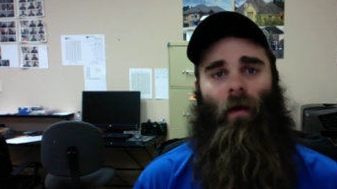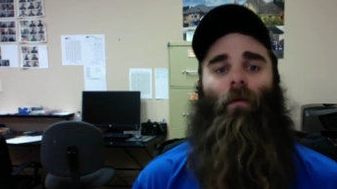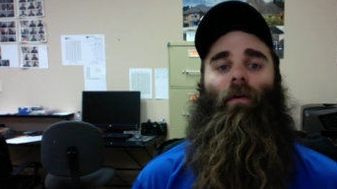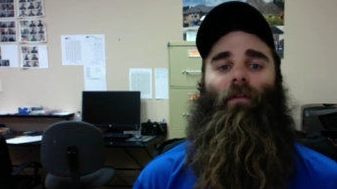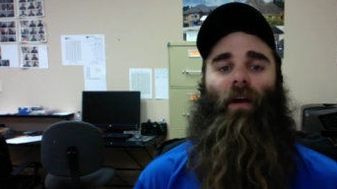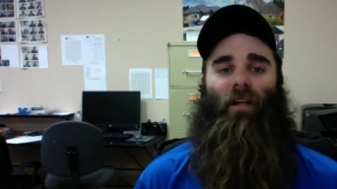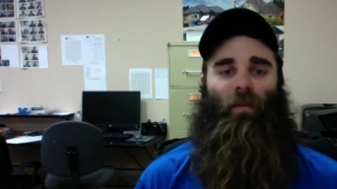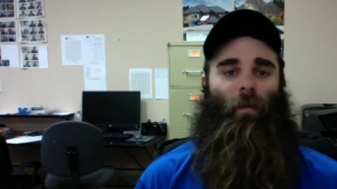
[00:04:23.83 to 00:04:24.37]

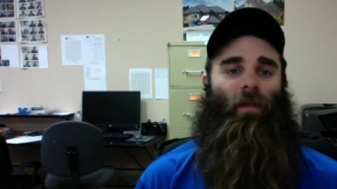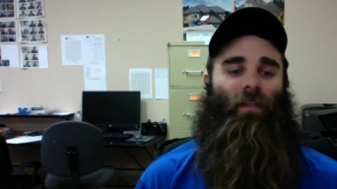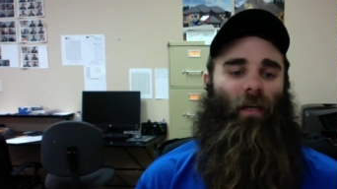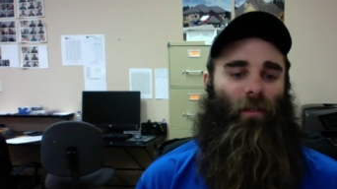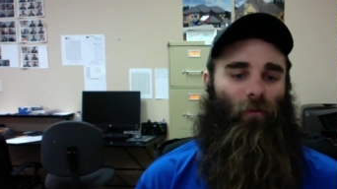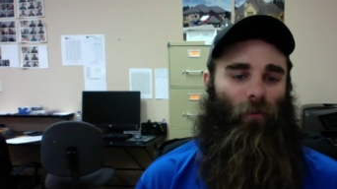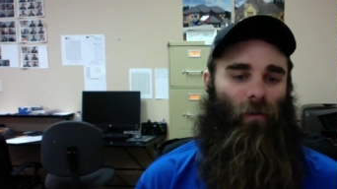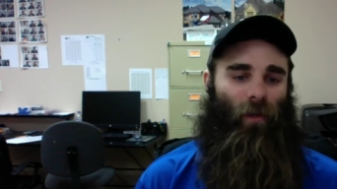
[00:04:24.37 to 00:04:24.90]
We've got some
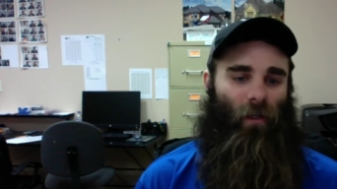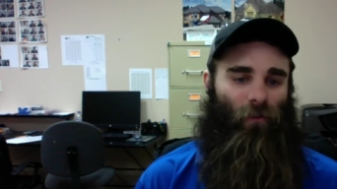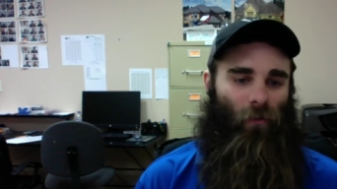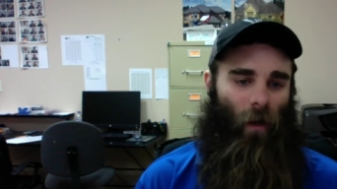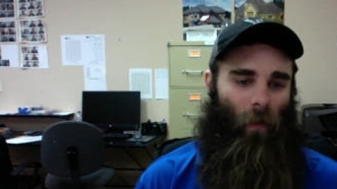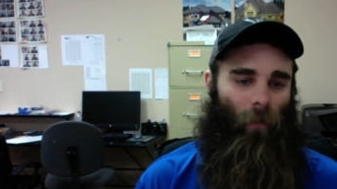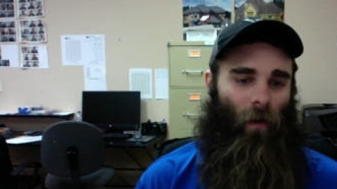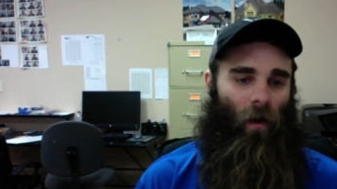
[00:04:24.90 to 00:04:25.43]
accessories like
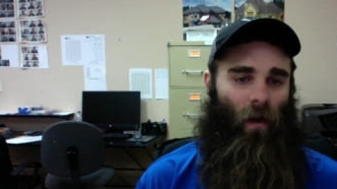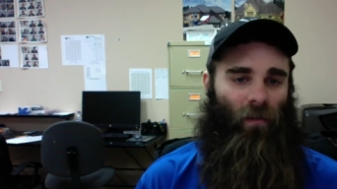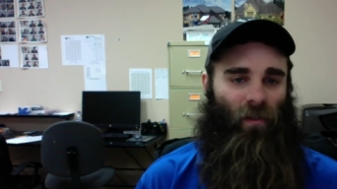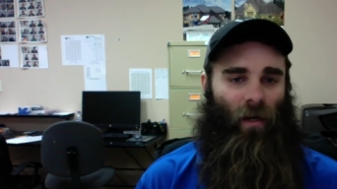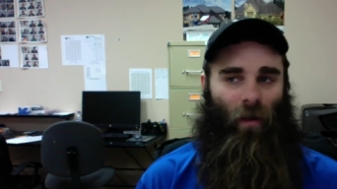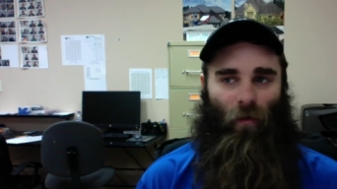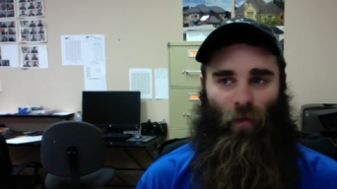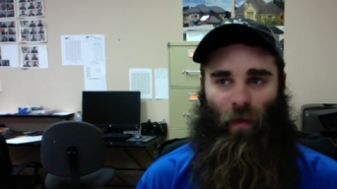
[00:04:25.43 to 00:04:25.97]
tripods
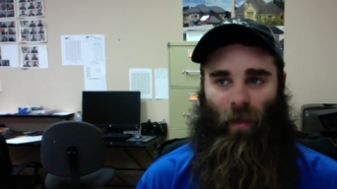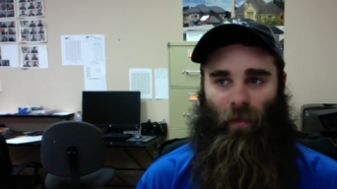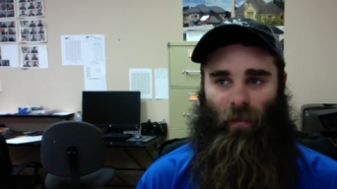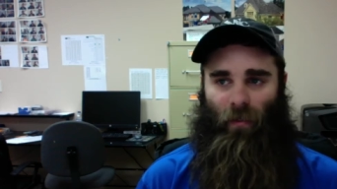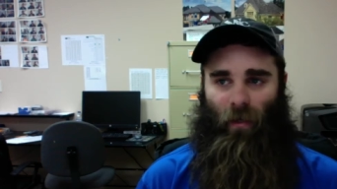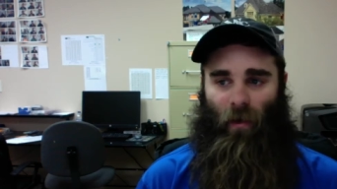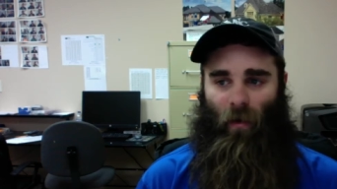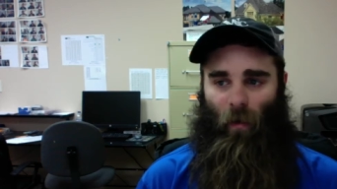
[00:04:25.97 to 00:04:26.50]
and other things.
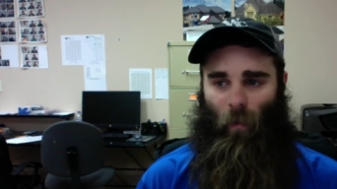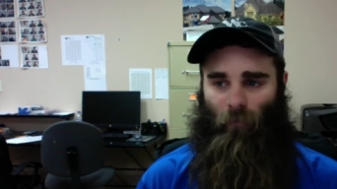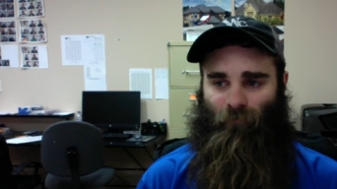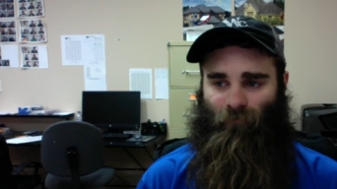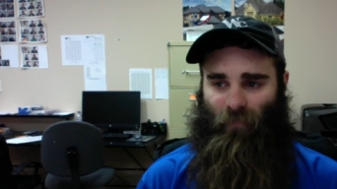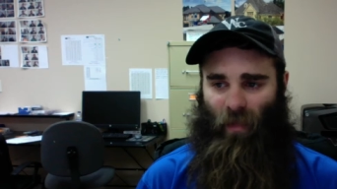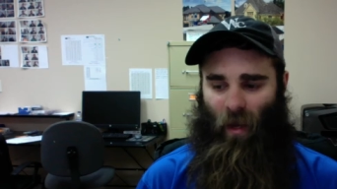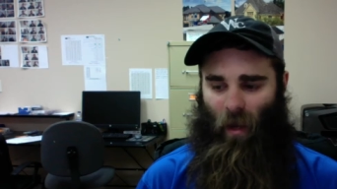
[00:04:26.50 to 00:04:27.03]
So
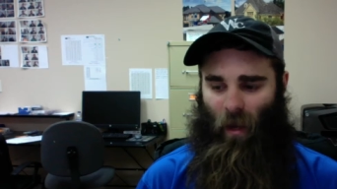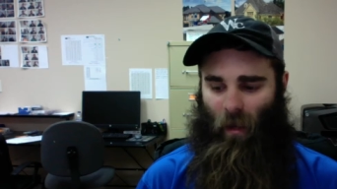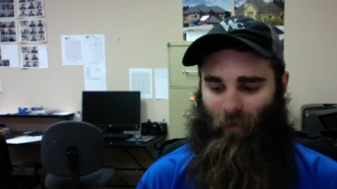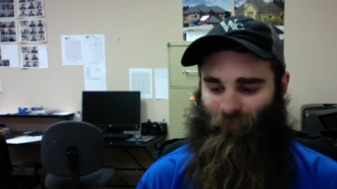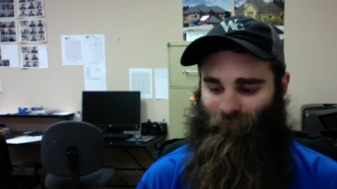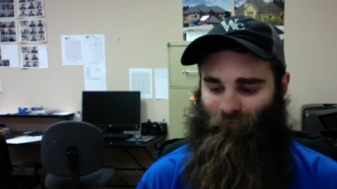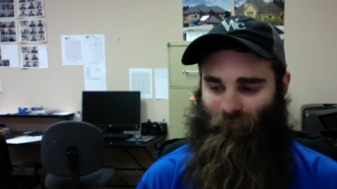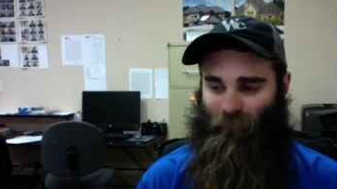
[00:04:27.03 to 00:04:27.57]

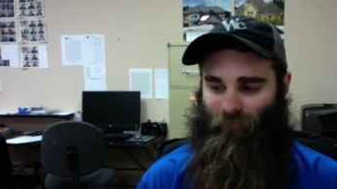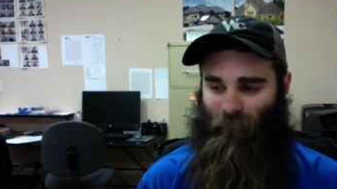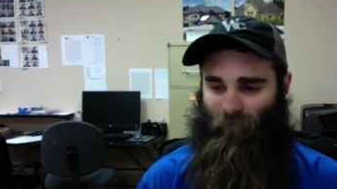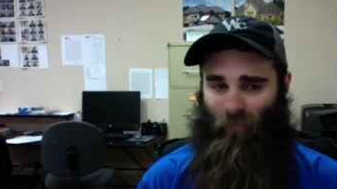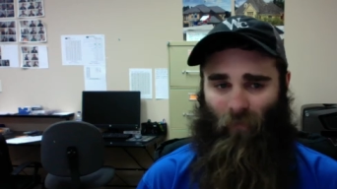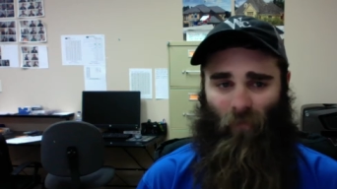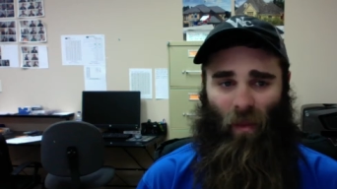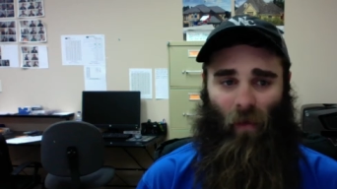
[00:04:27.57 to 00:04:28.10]

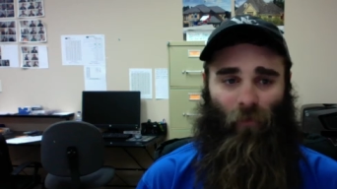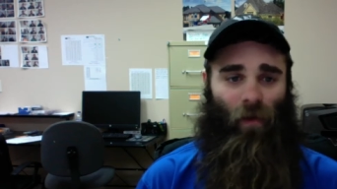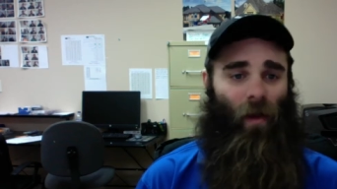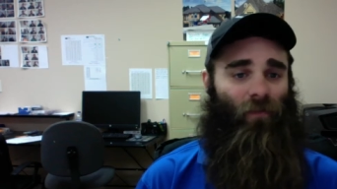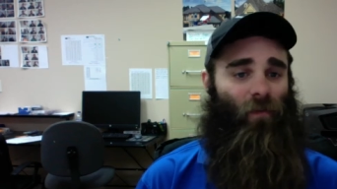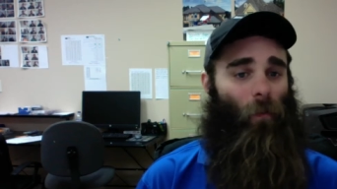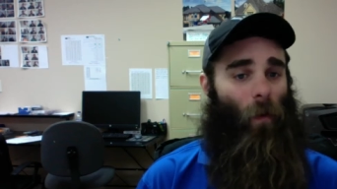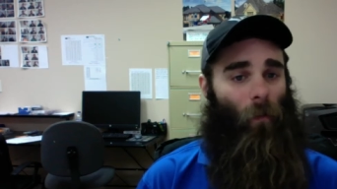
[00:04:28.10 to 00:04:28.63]
if you
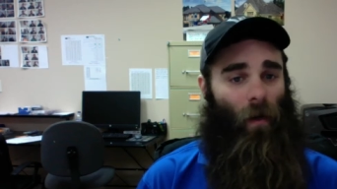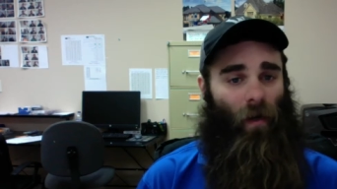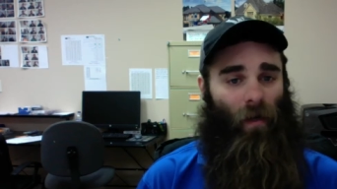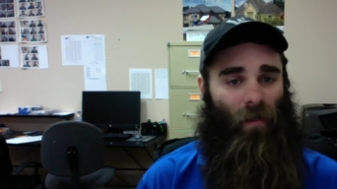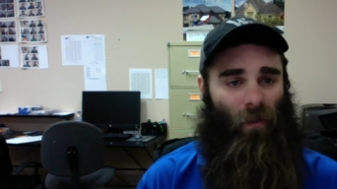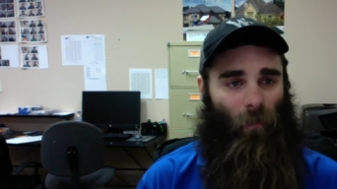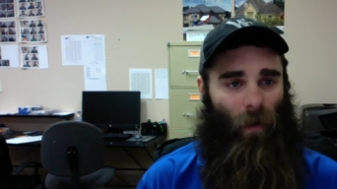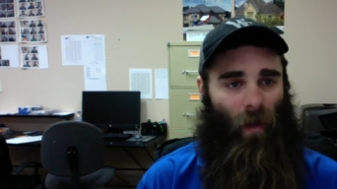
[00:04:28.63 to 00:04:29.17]
have some more money
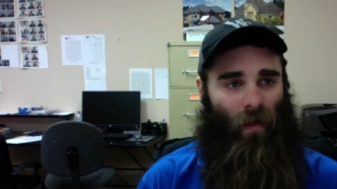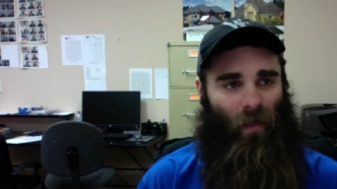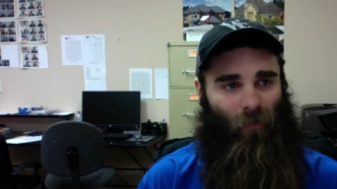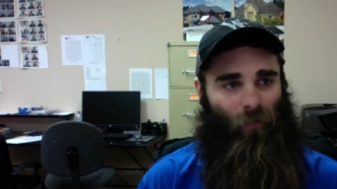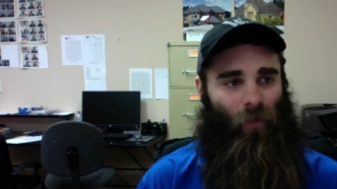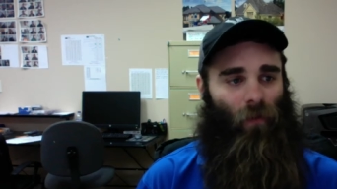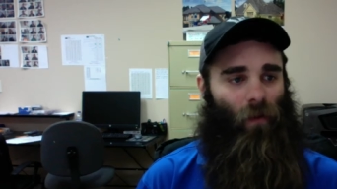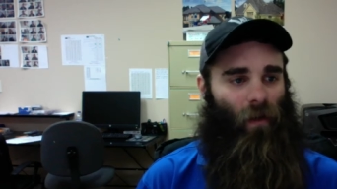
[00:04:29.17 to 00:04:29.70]
to spend,
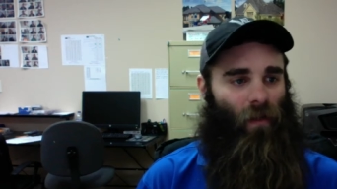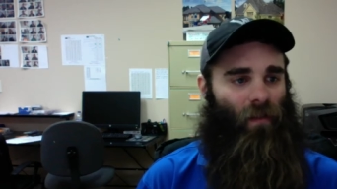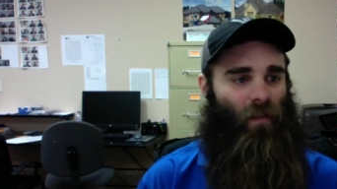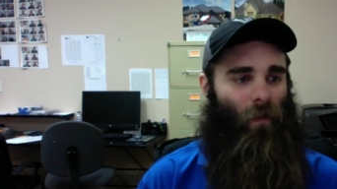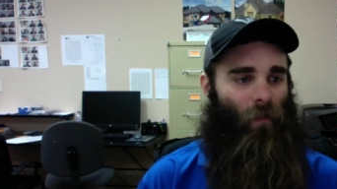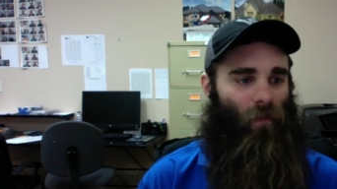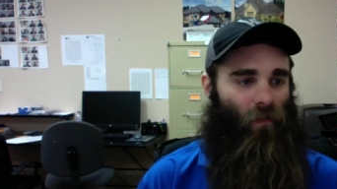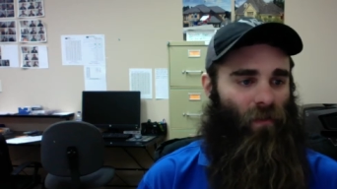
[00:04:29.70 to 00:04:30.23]
definitely look at
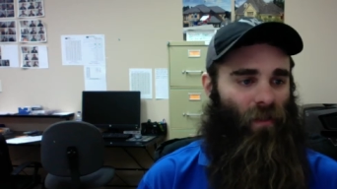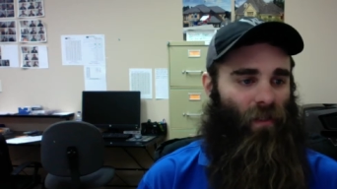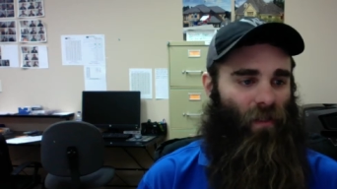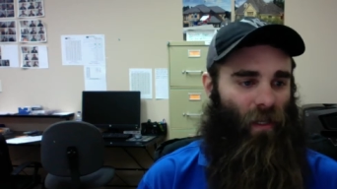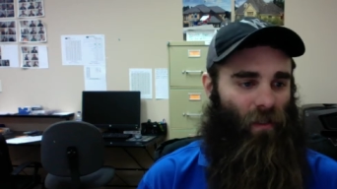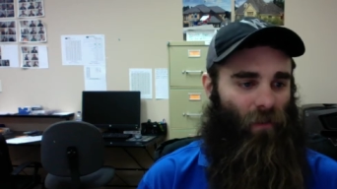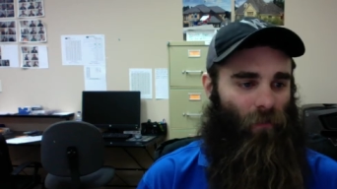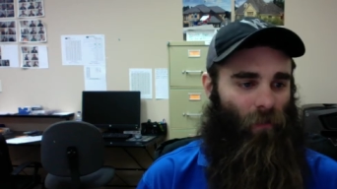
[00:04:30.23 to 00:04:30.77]
some of those
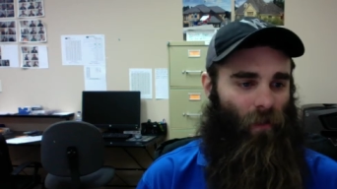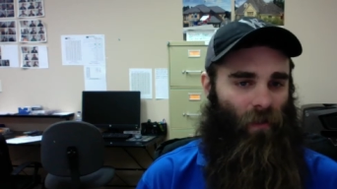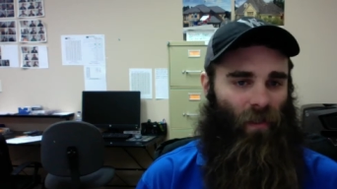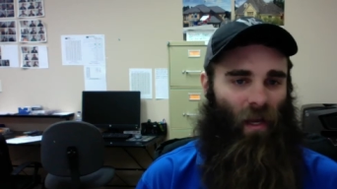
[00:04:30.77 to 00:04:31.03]
accessories.